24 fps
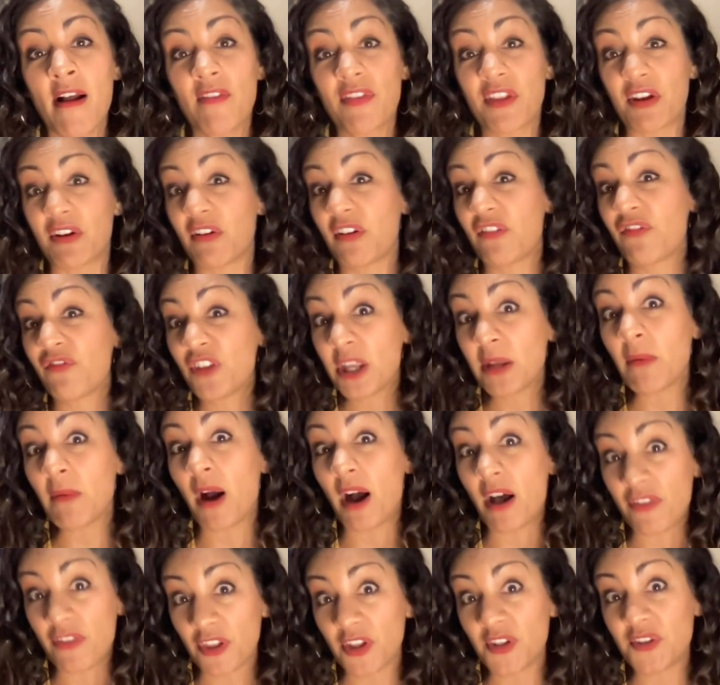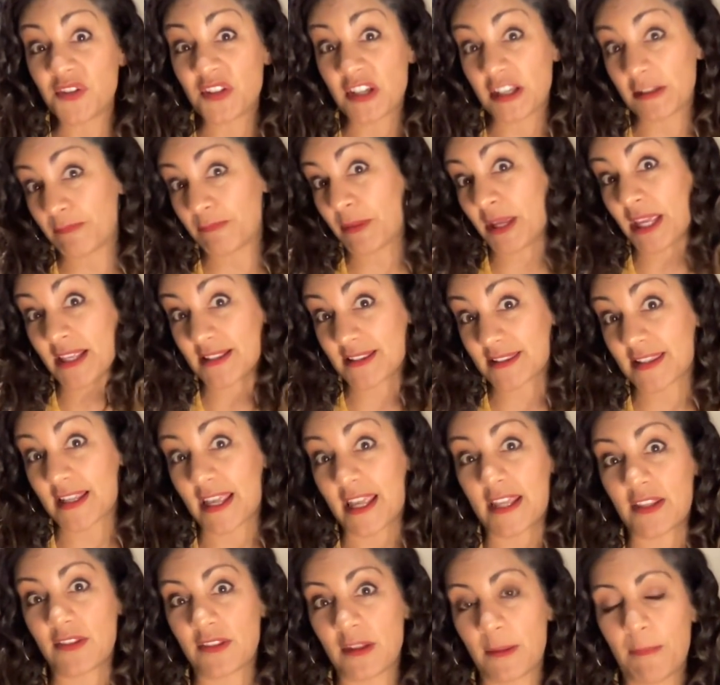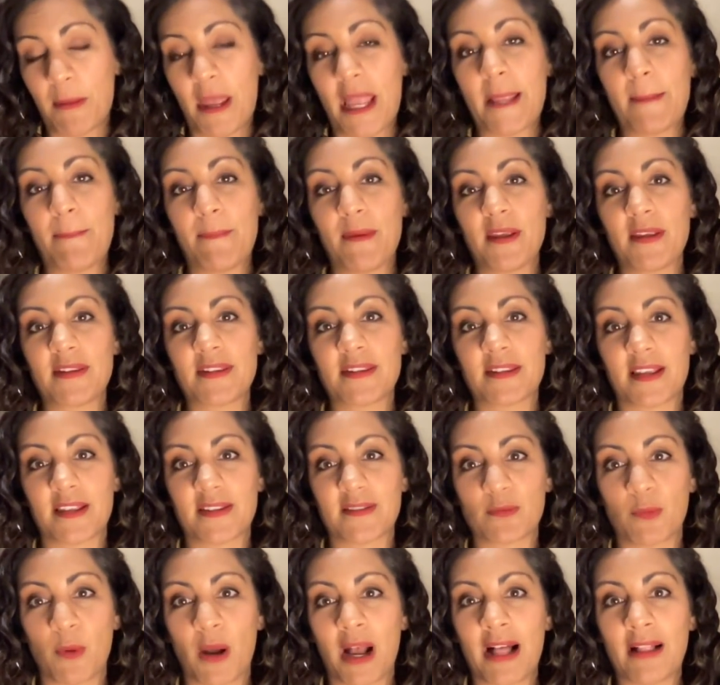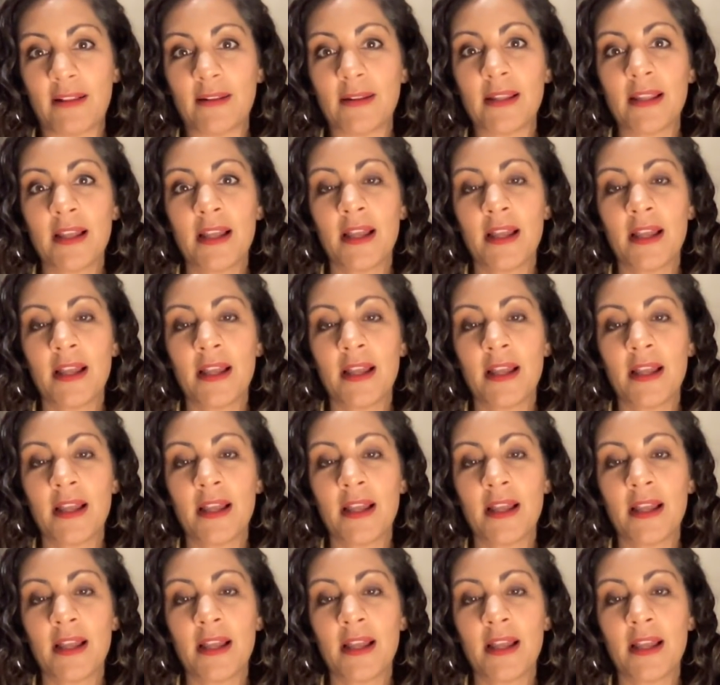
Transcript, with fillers: There are a few other tidbits in the papers as well.